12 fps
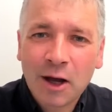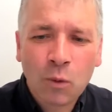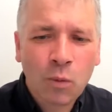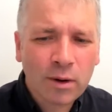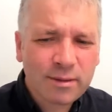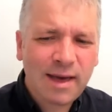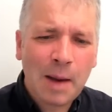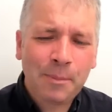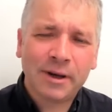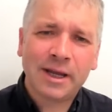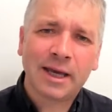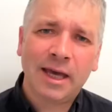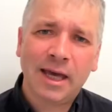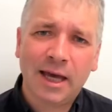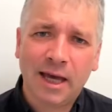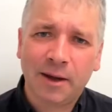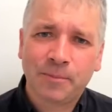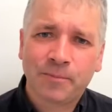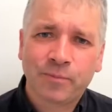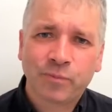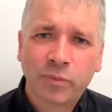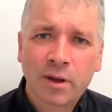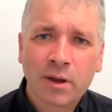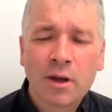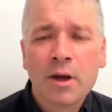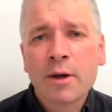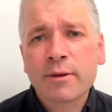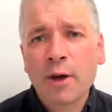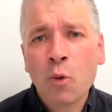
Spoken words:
What's happening here? So